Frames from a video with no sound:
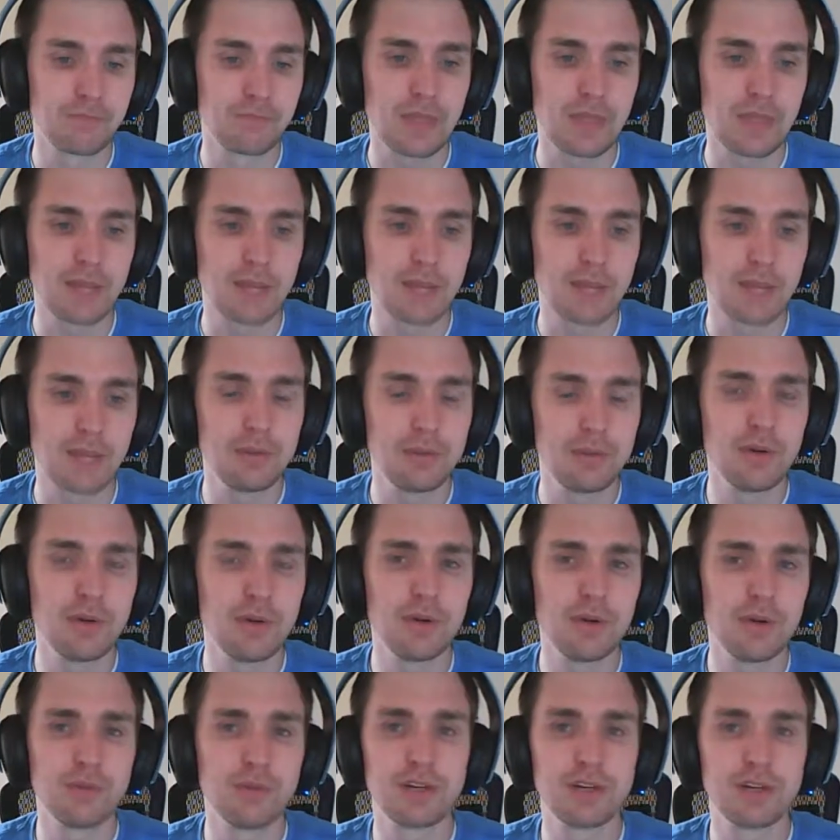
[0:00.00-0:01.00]
I'm going to be
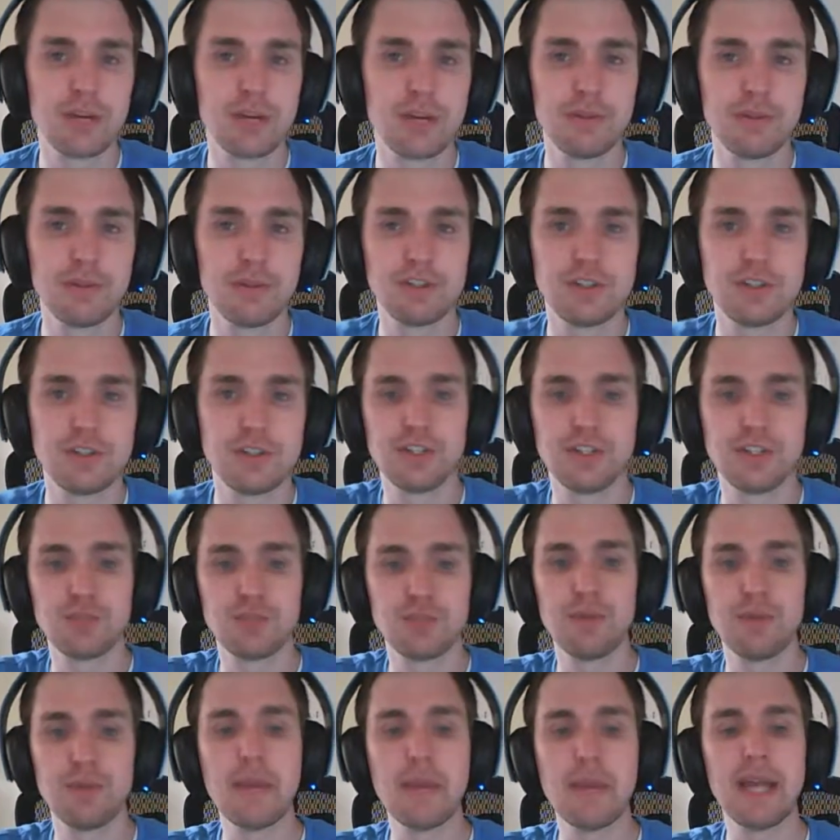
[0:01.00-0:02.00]
going over a couple of changes
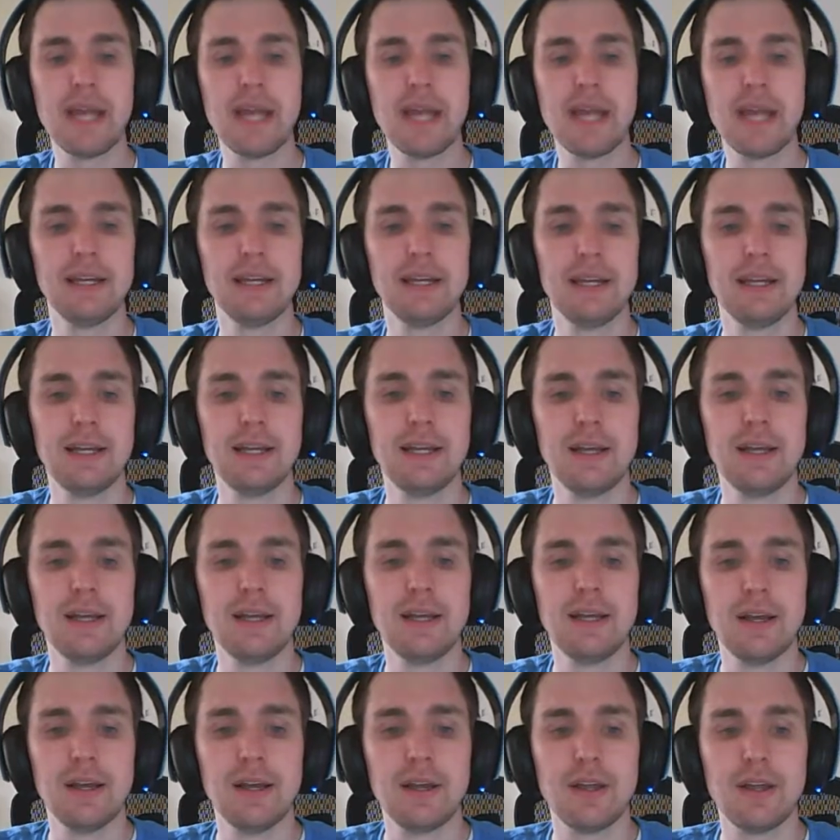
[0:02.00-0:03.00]
we made.
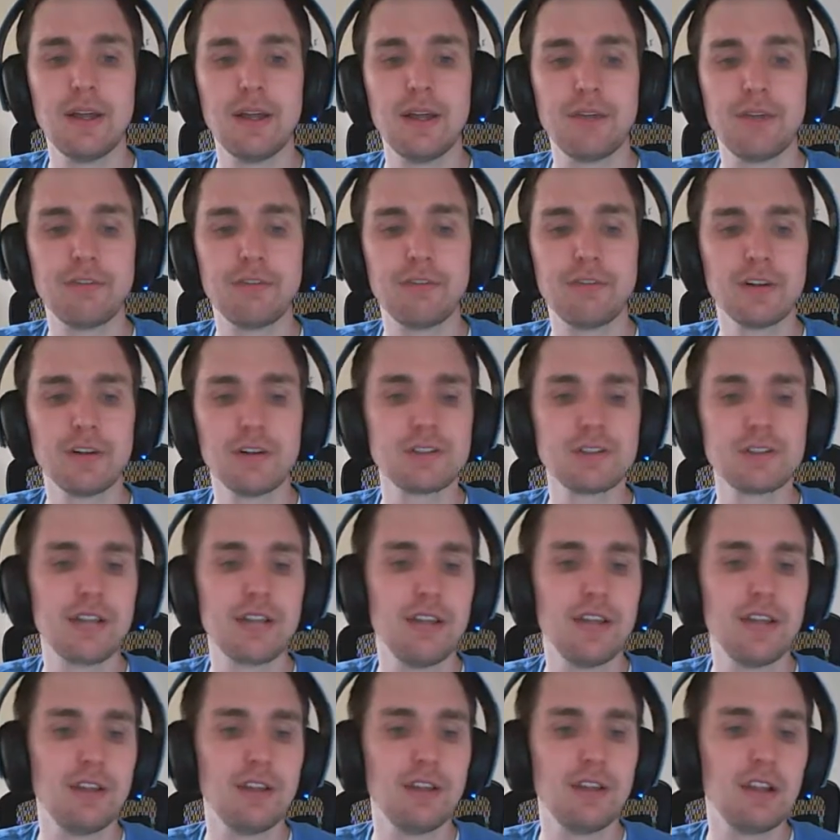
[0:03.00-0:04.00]
The first
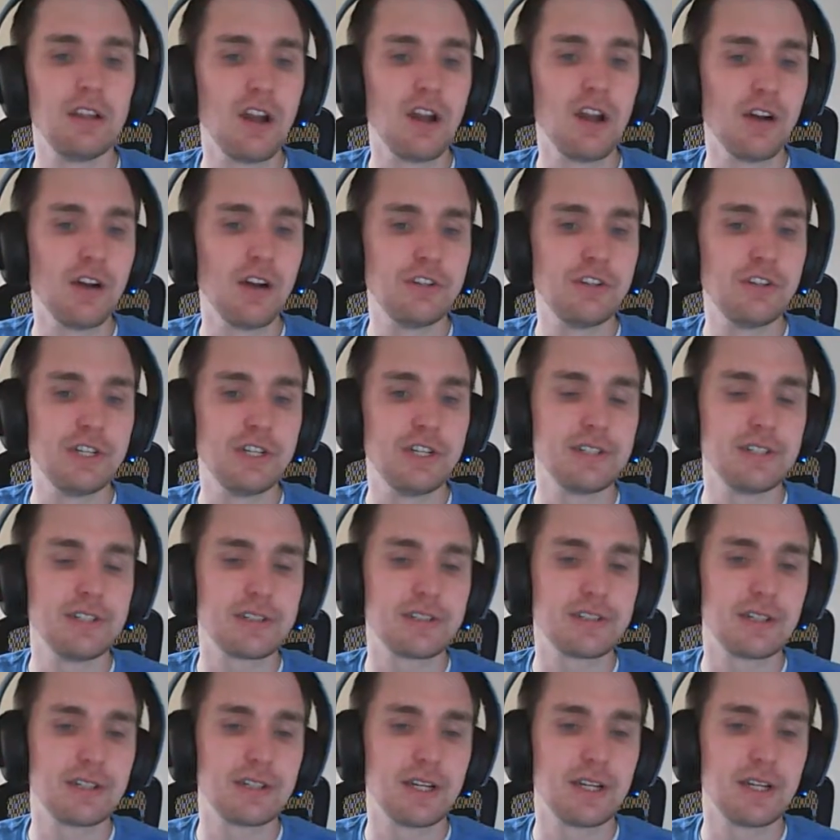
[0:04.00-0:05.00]
and
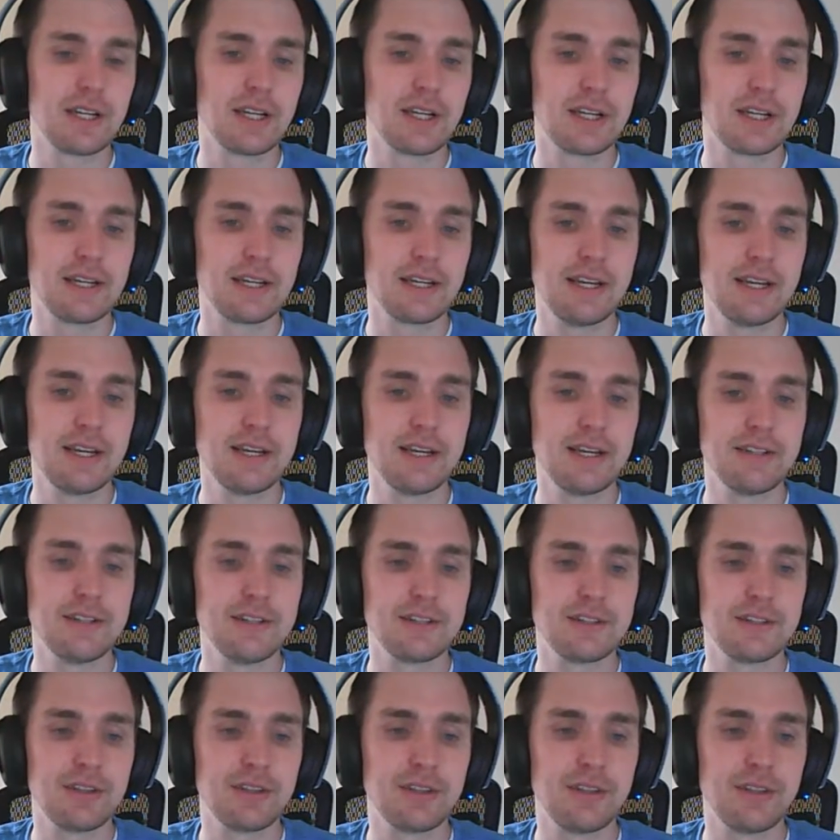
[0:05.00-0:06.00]
largest
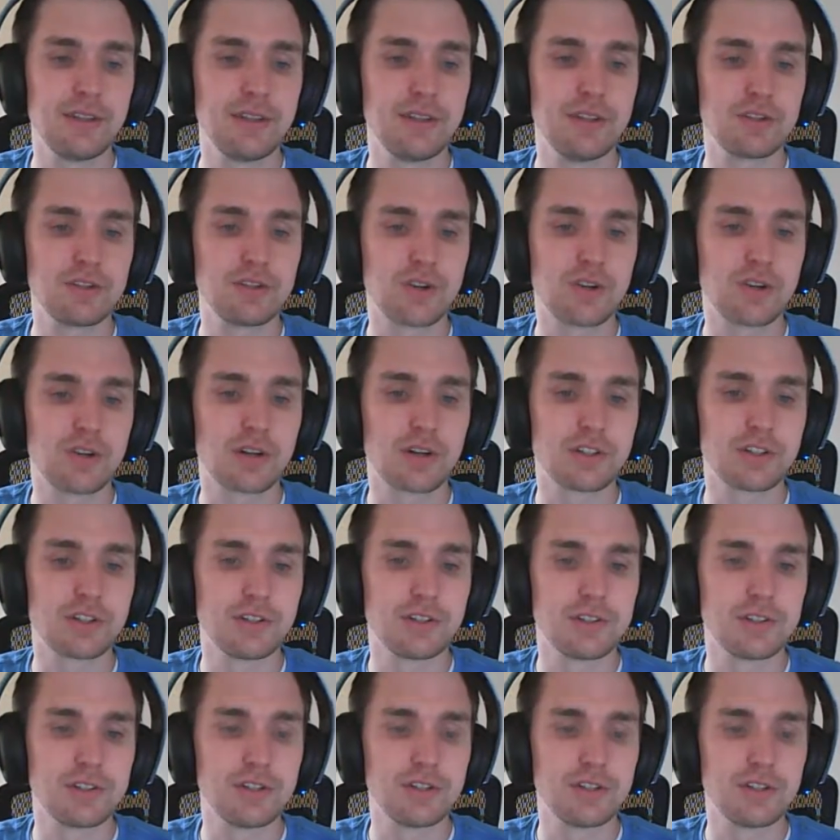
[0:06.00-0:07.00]
is the
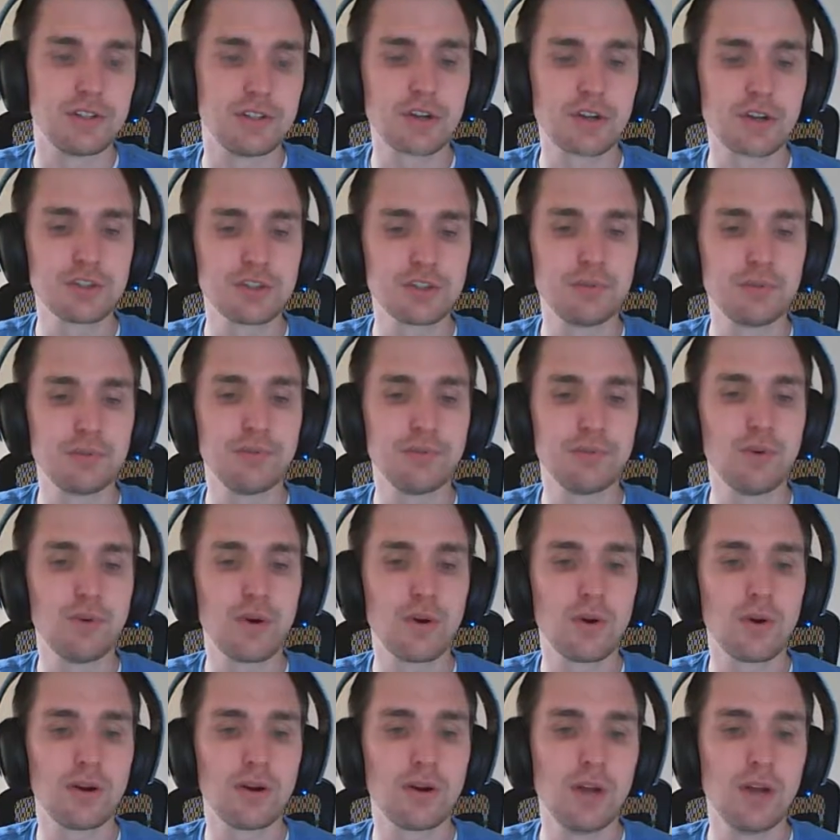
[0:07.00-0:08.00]
structures. The structures
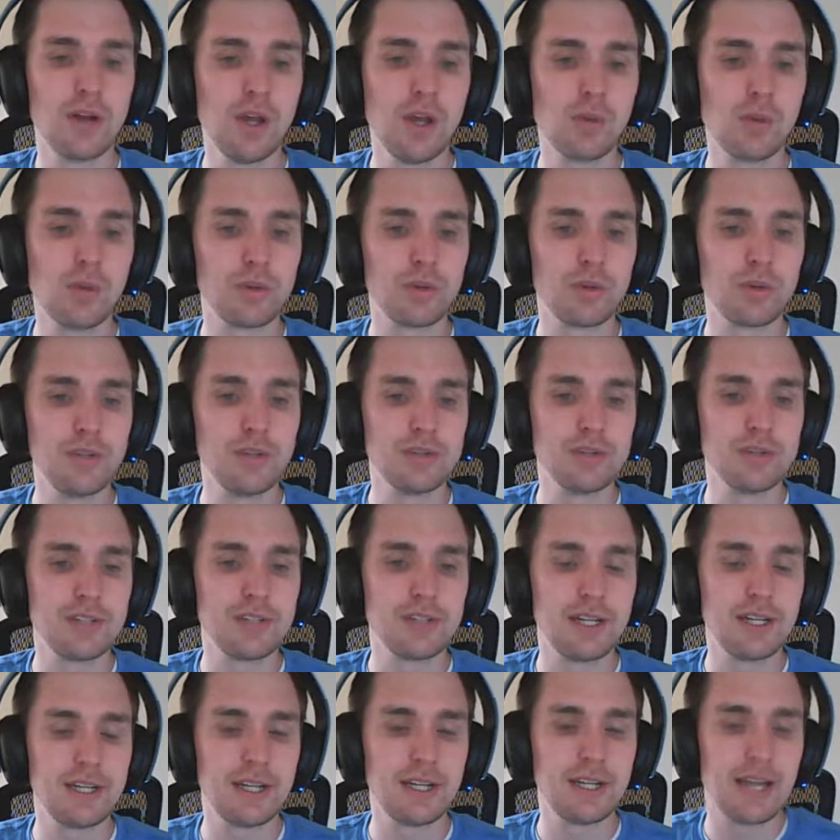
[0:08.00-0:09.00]
before were
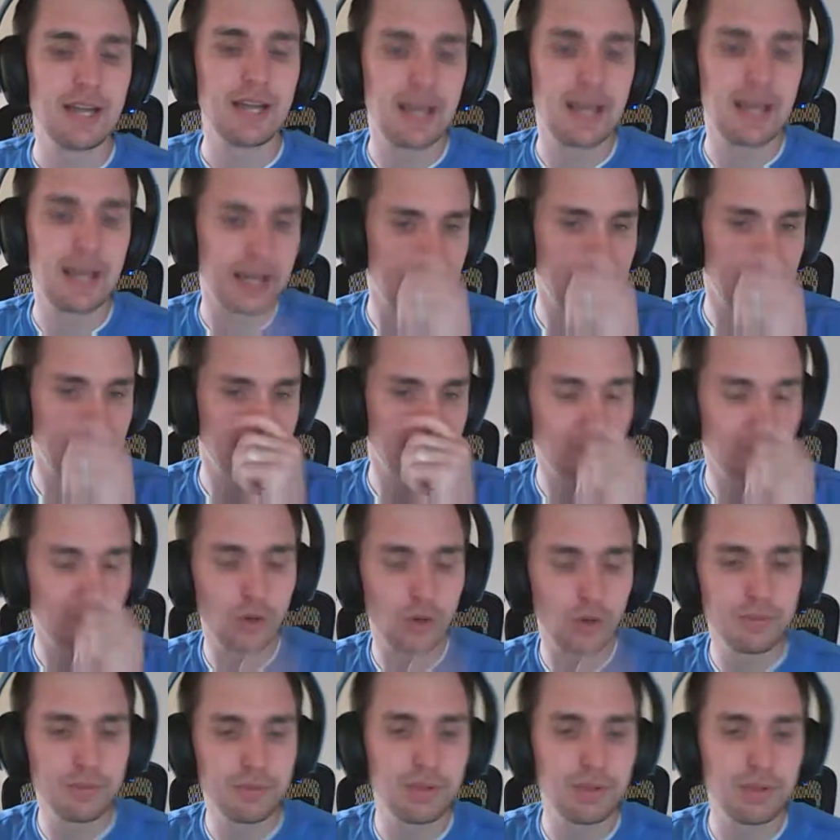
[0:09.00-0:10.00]
using a
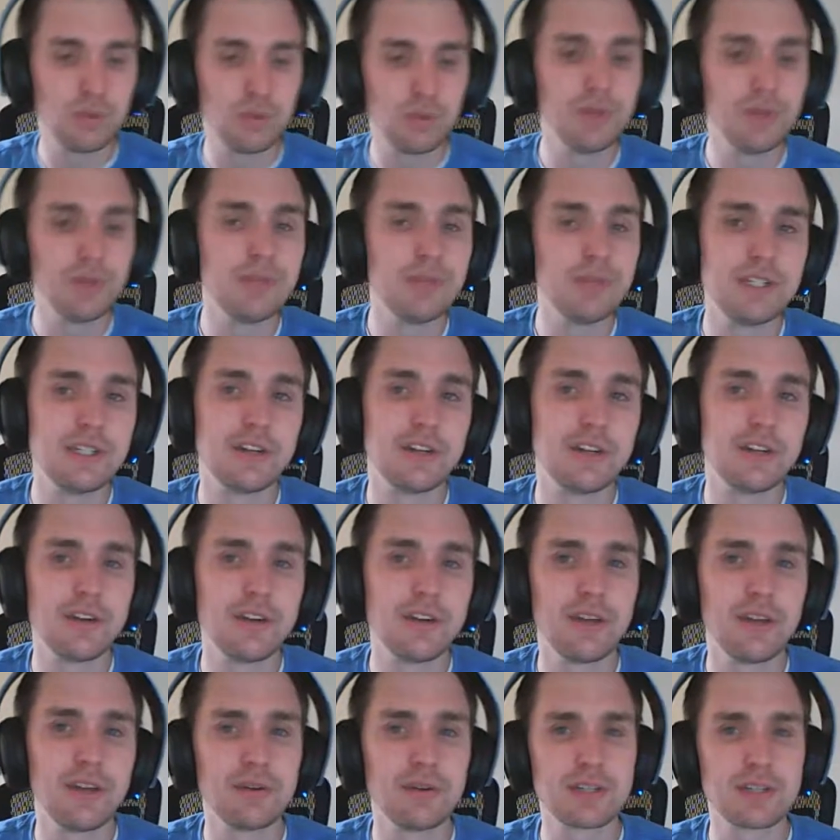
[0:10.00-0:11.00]
sculpted wood
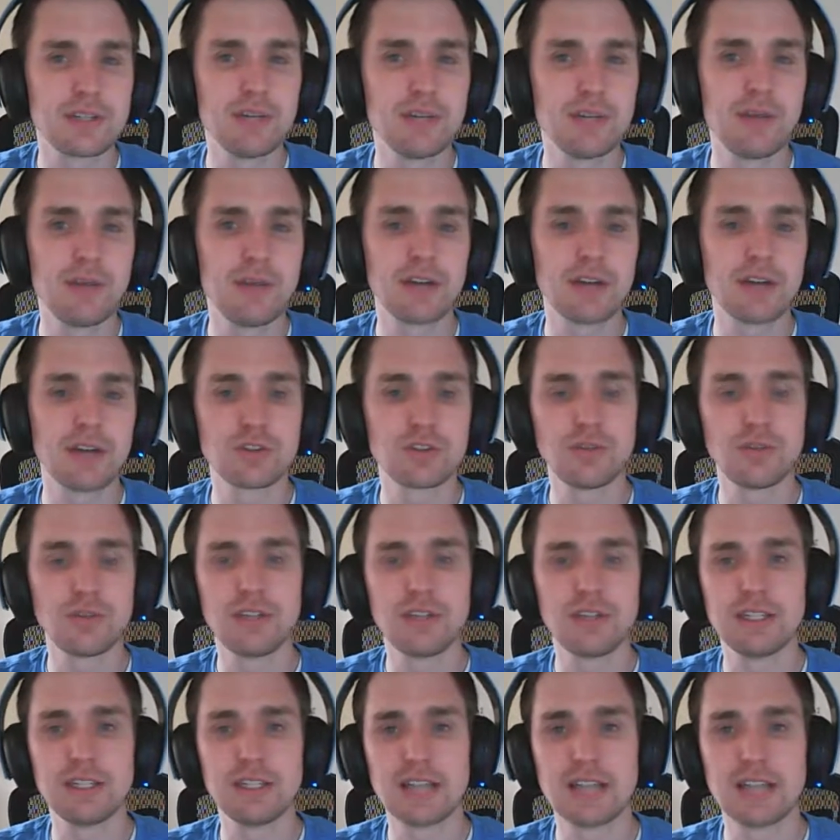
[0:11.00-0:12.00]
material that was kit bashed over
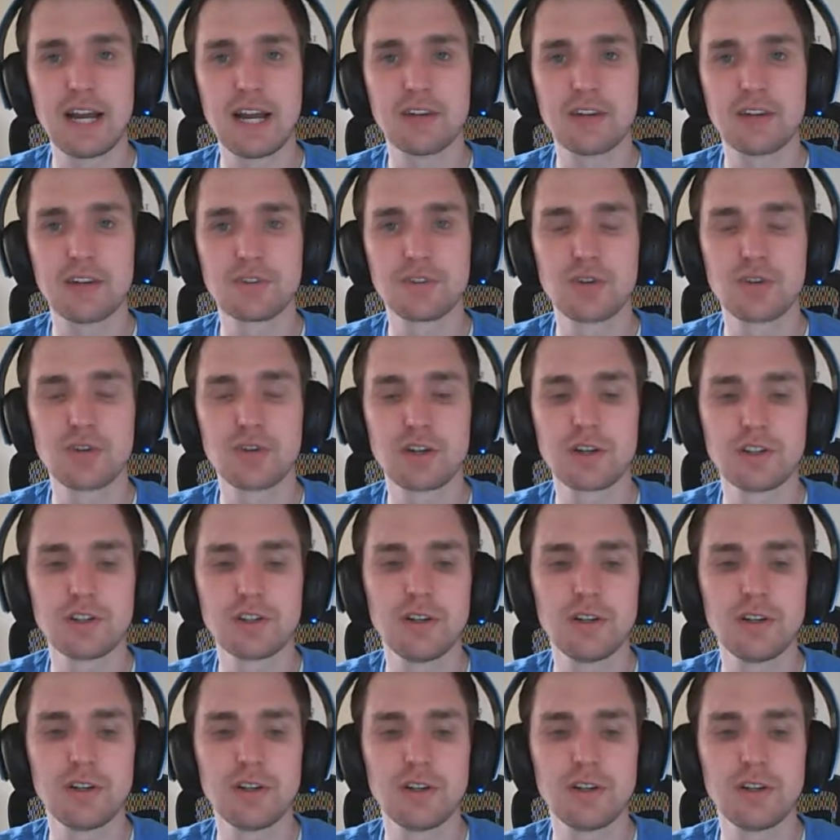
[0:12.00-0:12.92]
the entire structure,